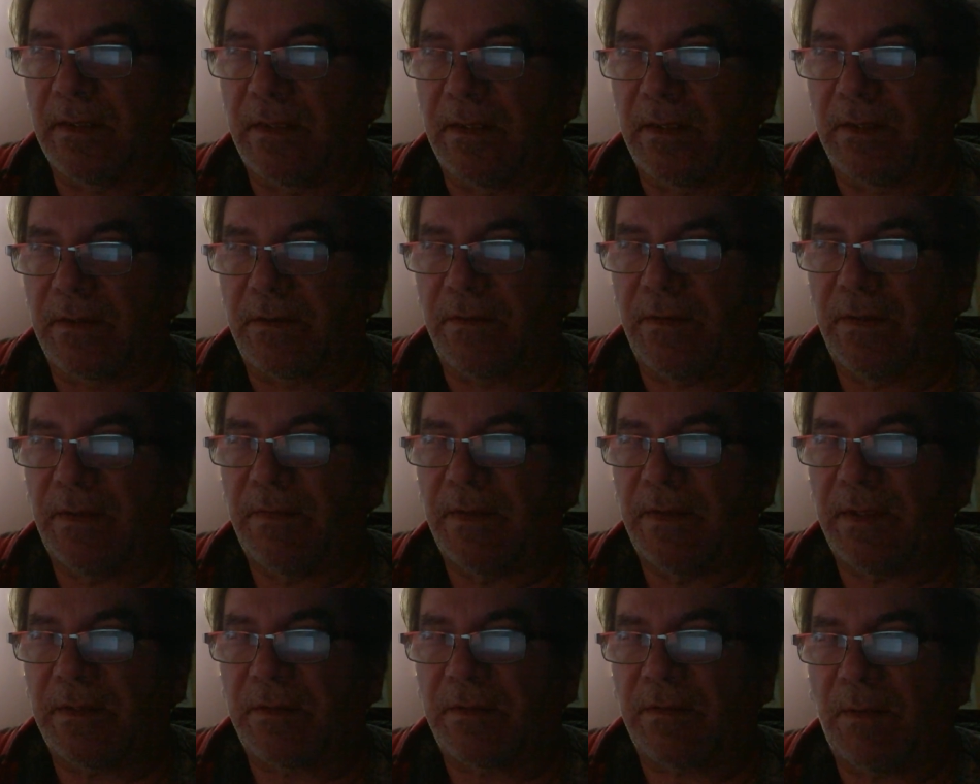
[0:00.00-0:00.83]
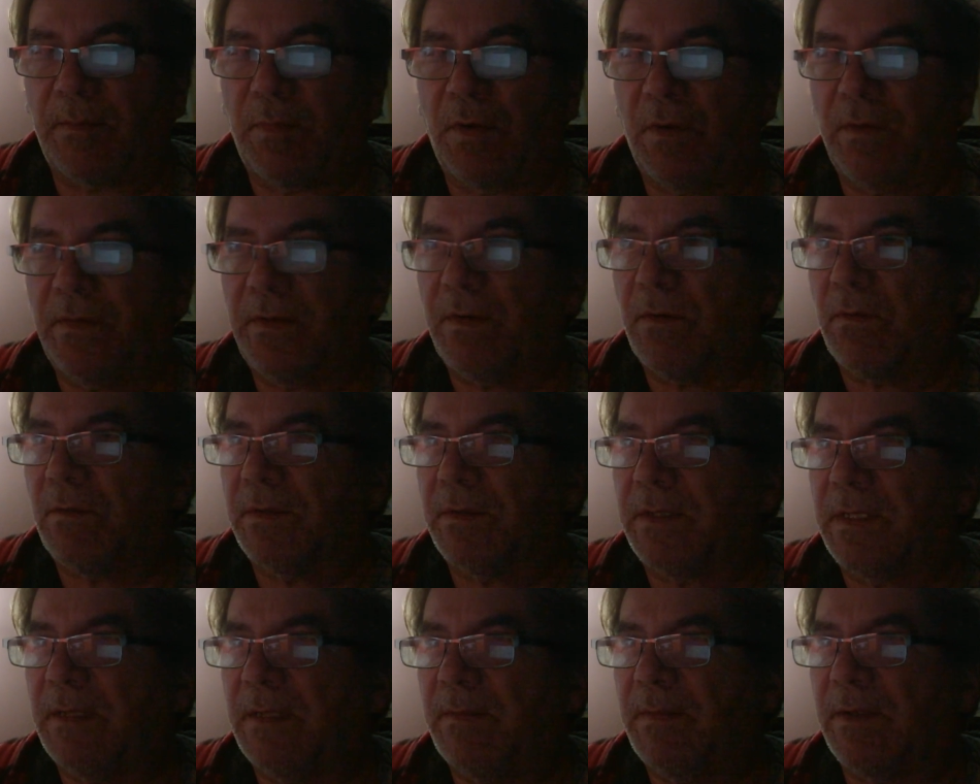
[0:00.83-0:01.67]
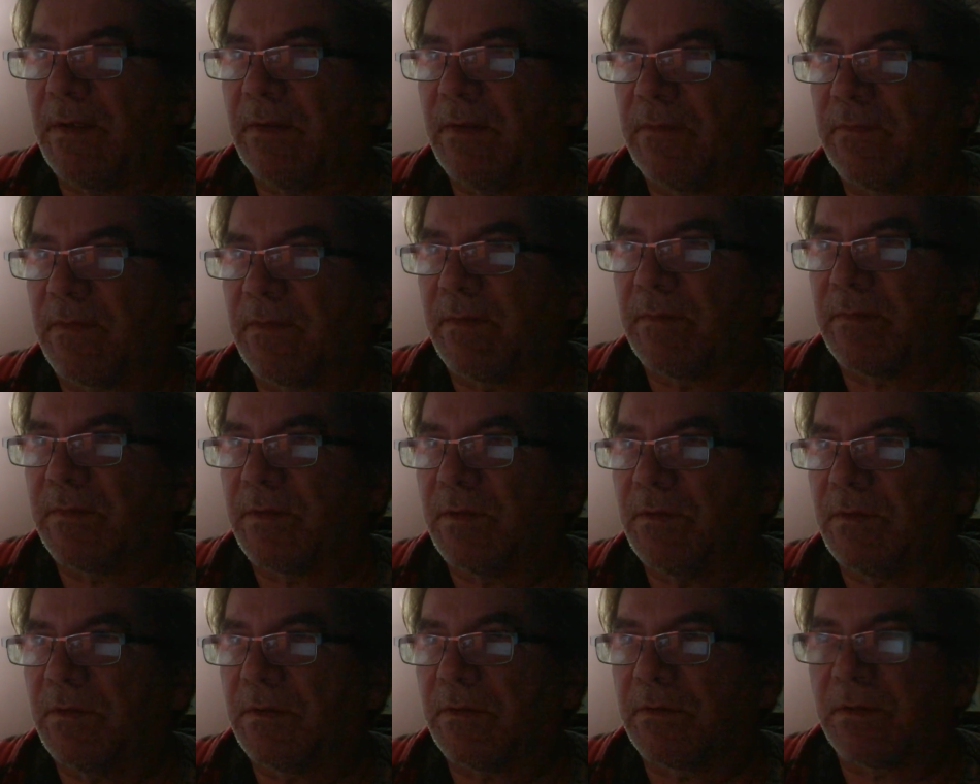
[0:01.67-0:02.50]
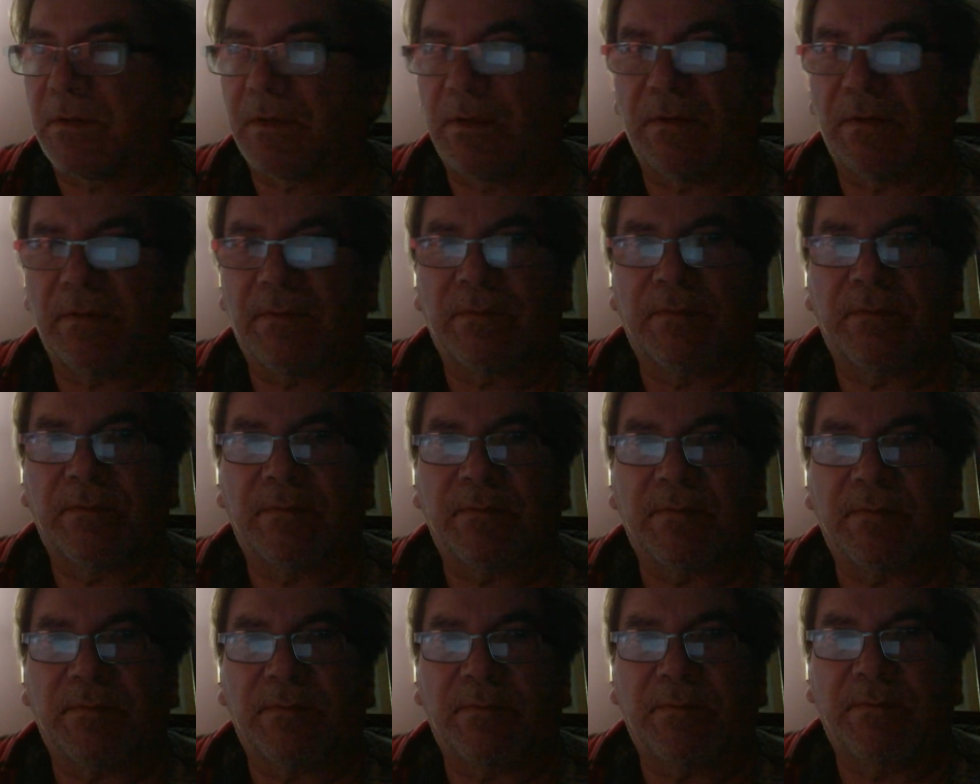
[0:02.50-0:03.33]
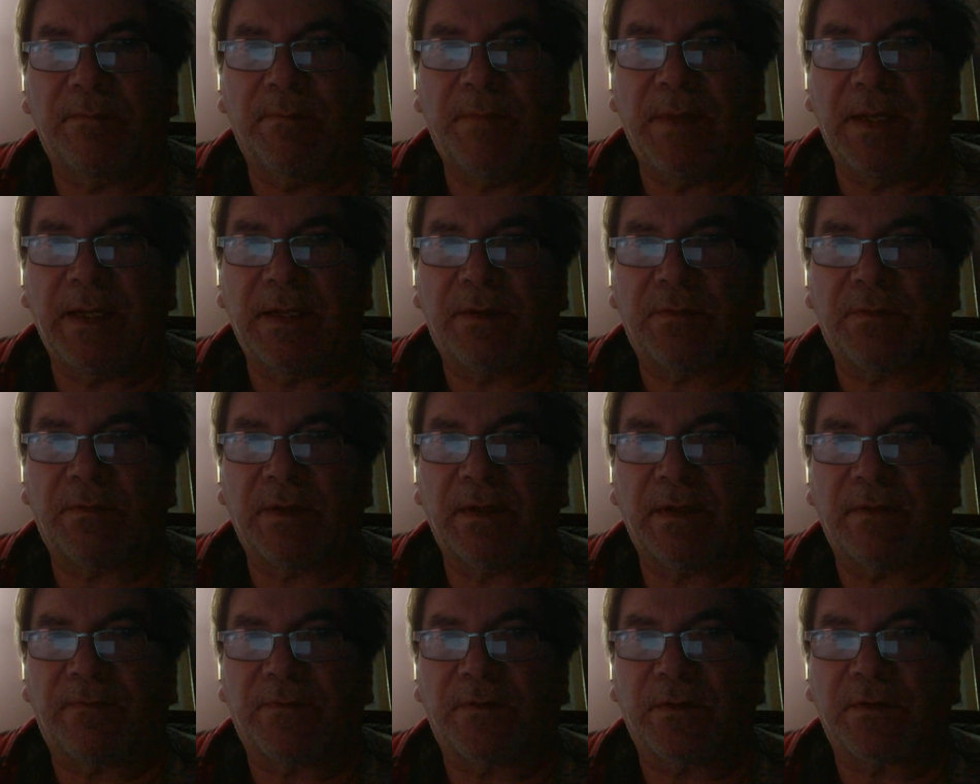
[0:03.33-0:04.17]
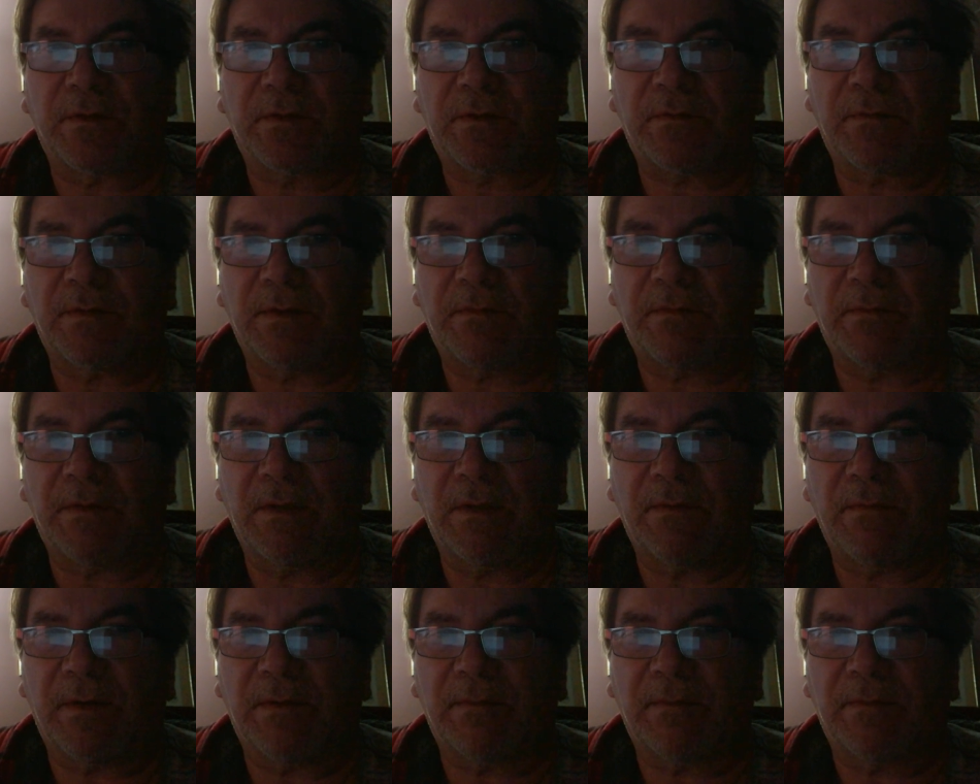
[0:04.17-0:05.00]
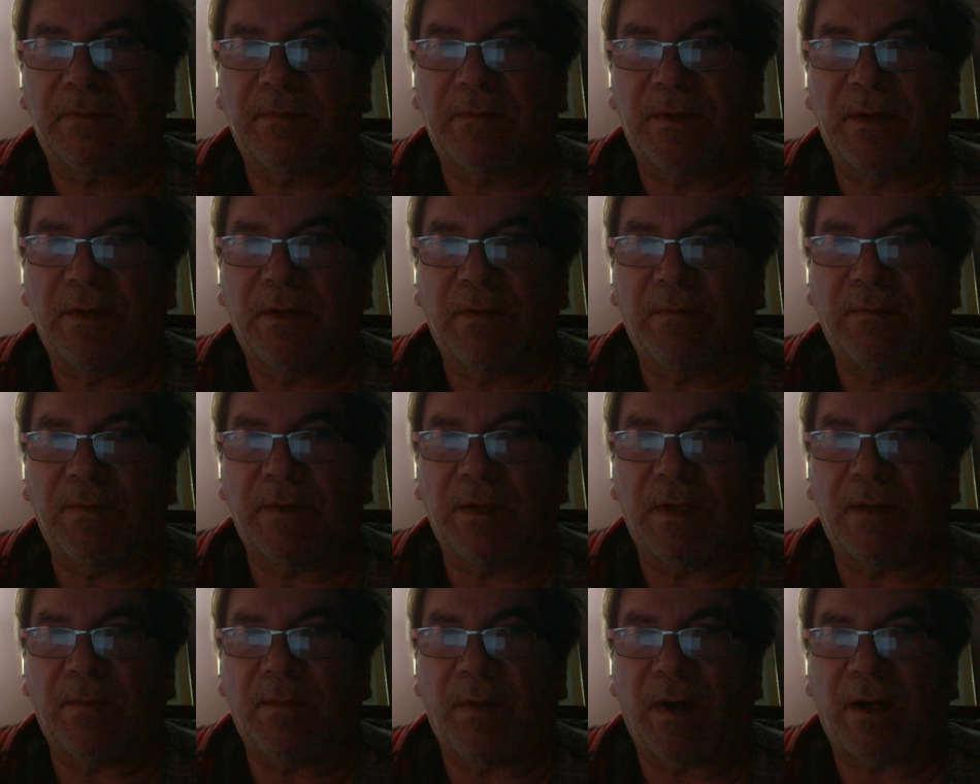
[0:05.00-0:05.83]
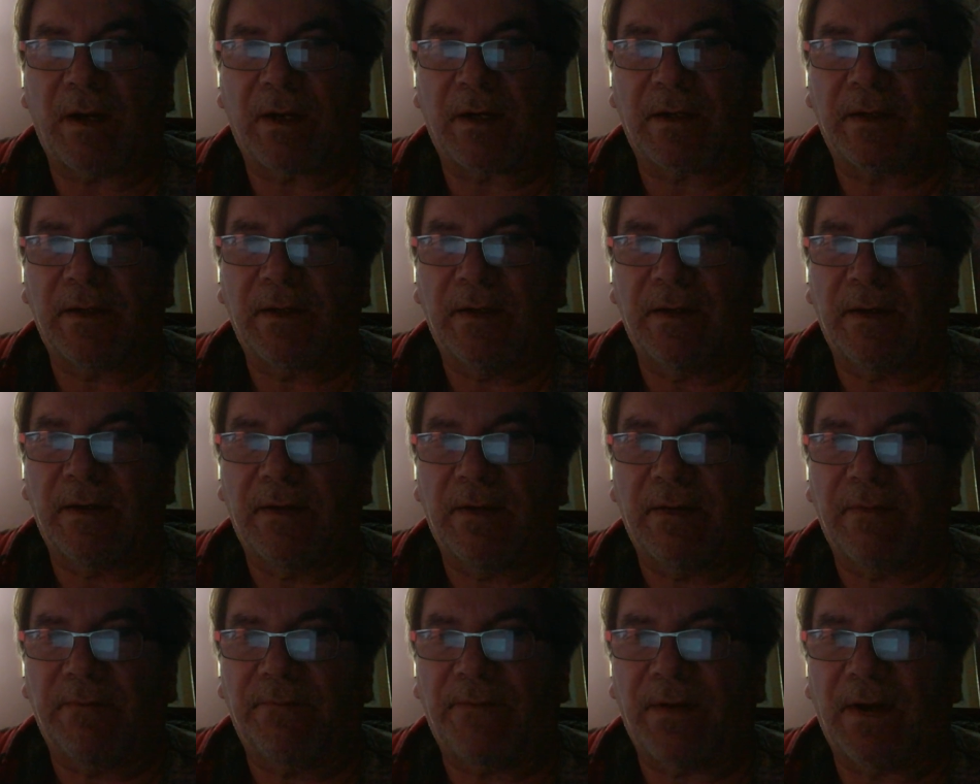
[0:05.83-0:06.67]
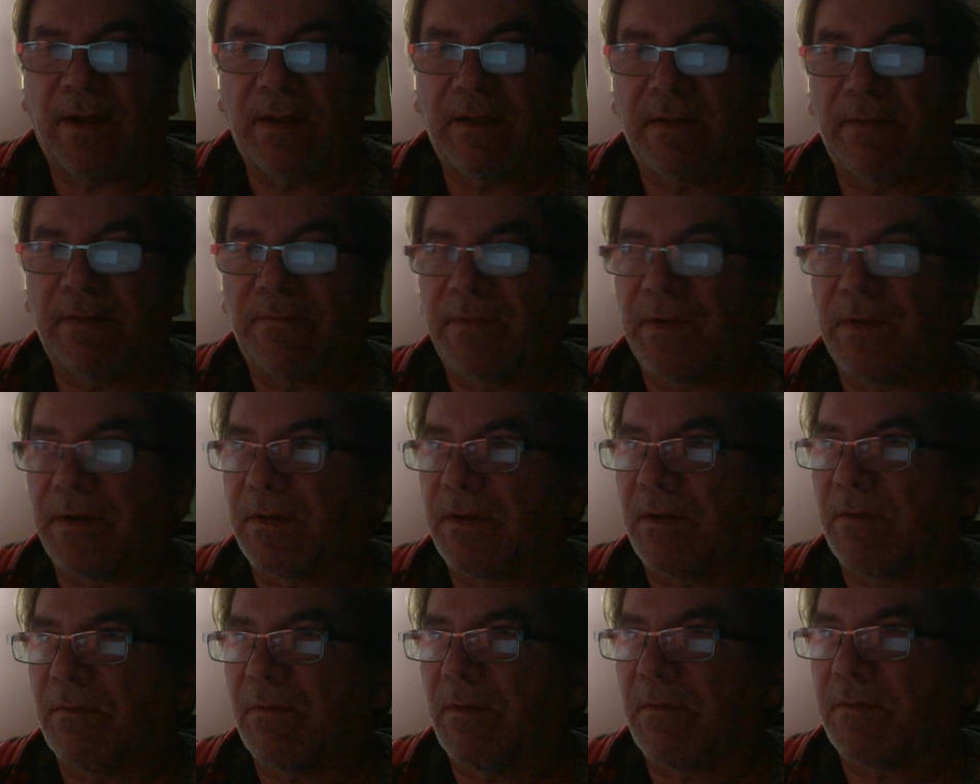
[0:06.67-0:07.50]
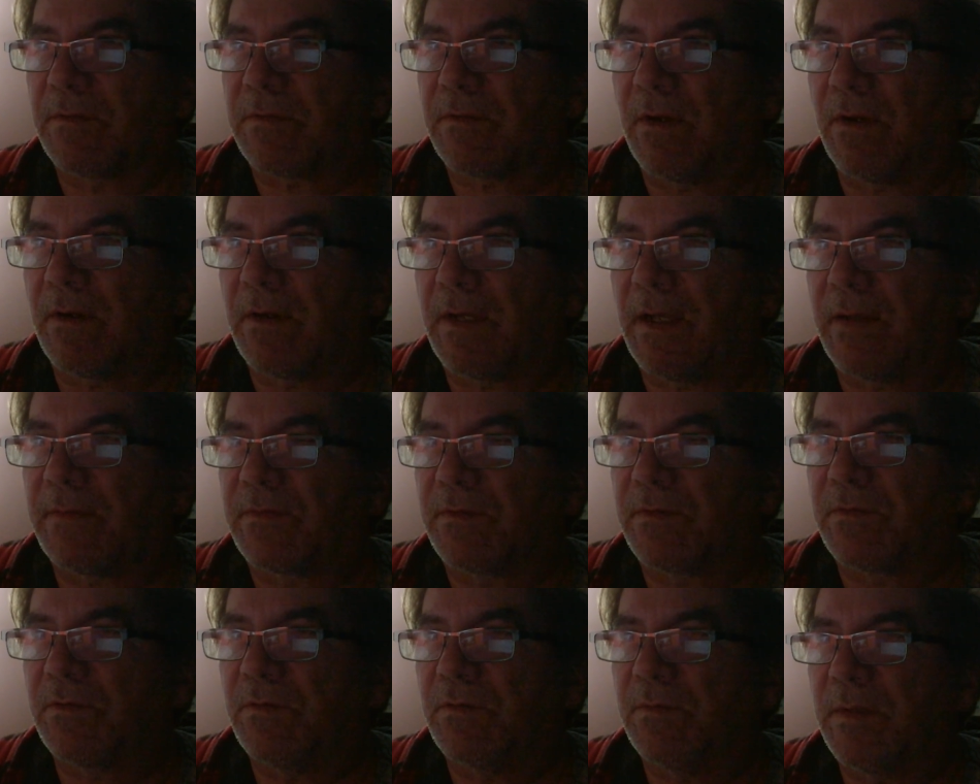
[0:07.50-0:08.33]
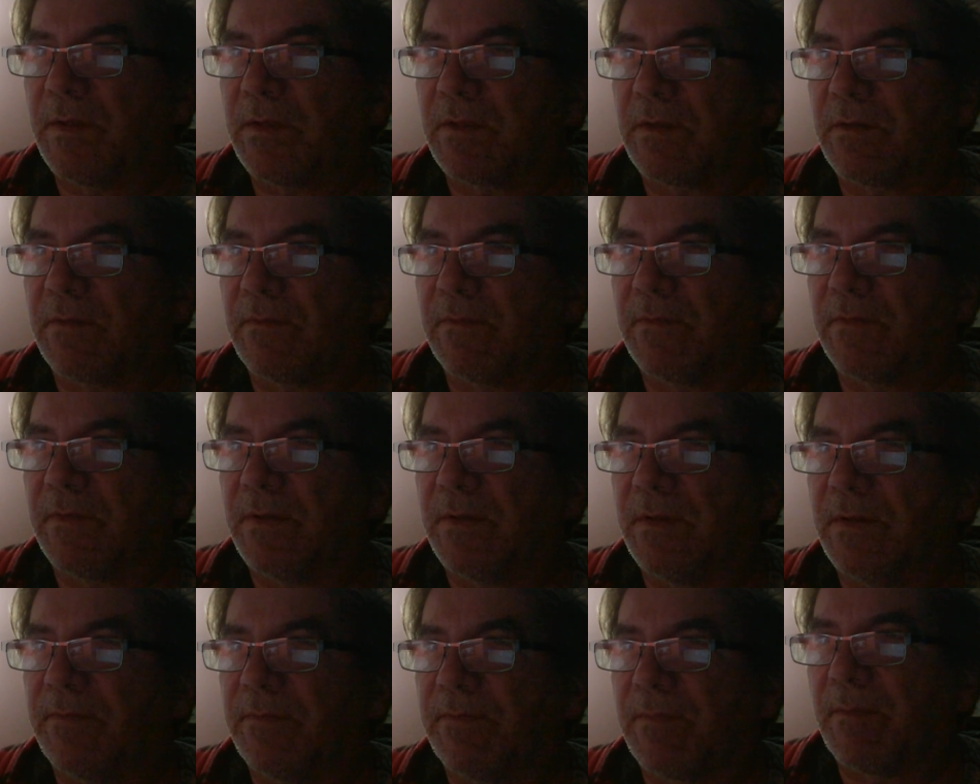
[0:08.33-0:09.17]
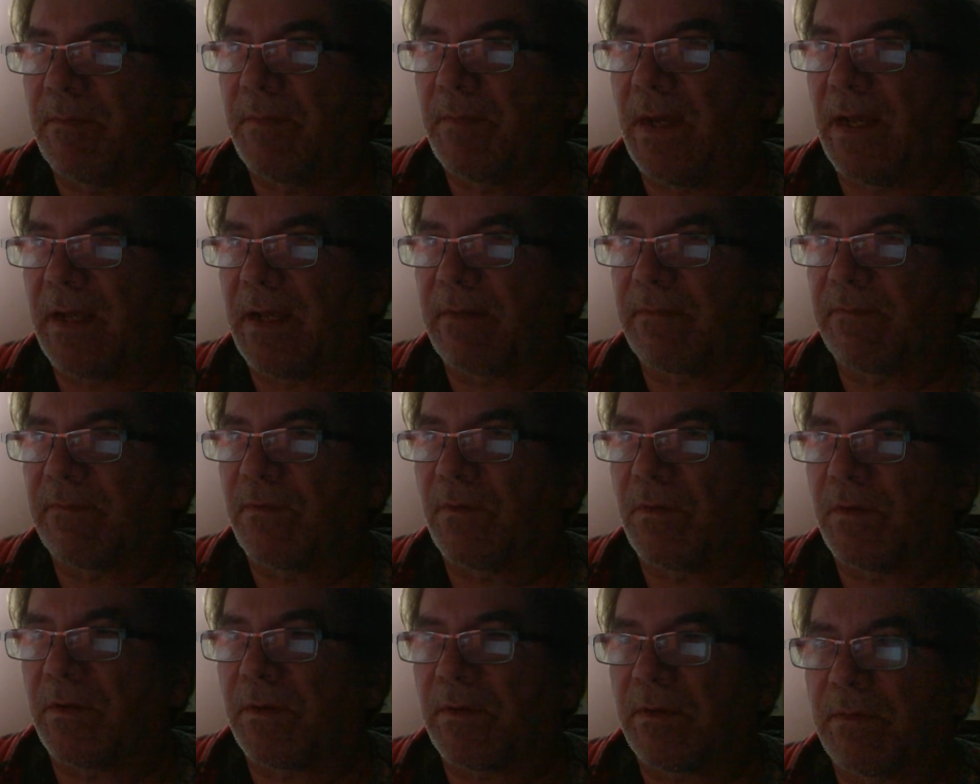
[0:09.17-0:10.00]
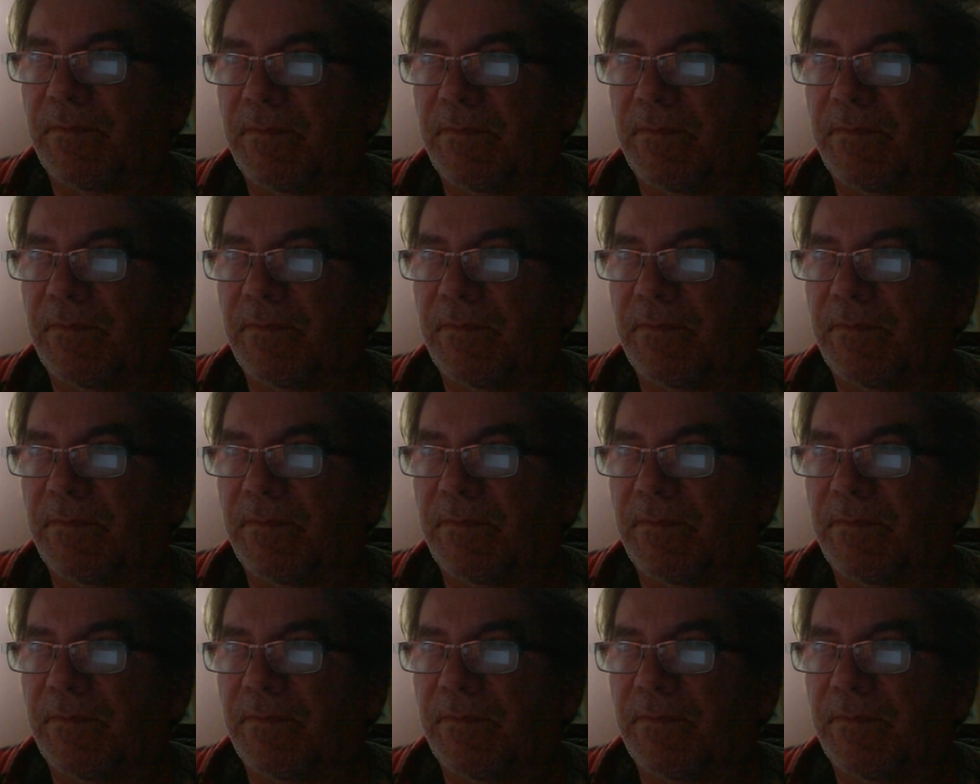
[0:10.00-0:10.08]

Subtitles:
So anyway, so I pulled the old email from 2 years ago, May 21st, 2021, when Amar finally figured out what was wrong after 2 months of back and forth.